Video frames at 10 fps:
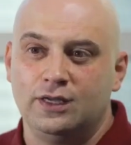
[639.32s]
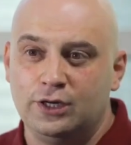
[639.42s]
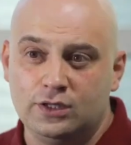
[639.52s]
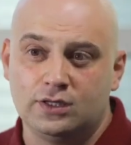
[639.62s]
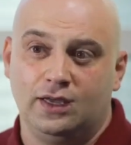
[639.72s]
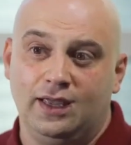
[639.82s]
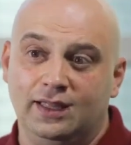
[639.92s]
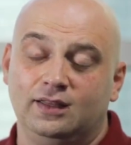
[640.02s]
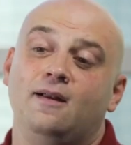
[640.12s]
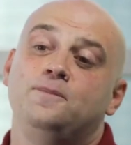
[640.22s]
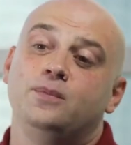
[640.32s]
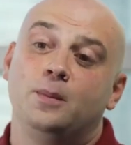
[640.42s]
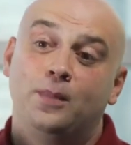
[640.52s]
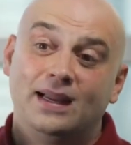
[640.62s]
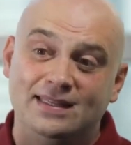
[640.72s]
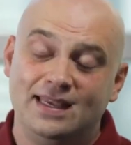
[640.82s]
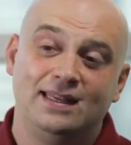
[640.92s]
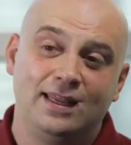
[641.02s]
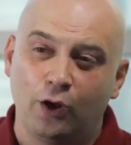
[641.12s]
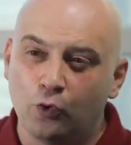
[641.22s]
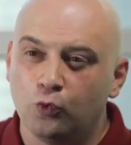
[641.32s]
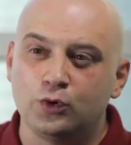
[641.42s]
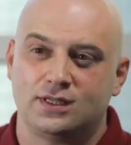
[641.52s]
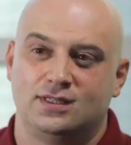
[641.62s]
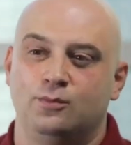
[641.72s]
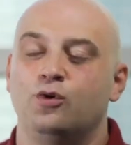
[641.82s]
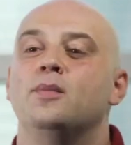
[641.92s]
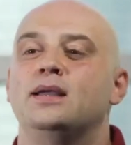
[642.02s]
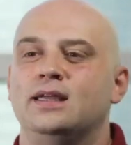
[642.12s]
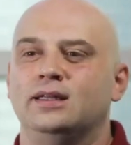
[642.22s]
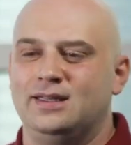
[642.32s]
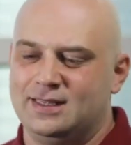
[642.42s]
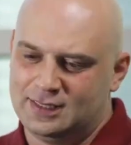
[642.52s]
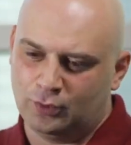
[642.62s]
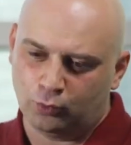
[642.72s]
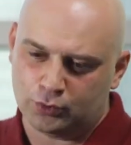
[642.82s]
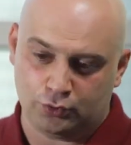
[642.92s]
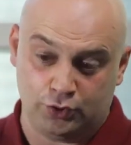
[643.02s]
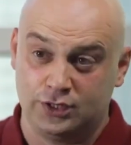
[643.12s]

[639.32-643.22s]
The only risk is a drop in the rate of the coin itself.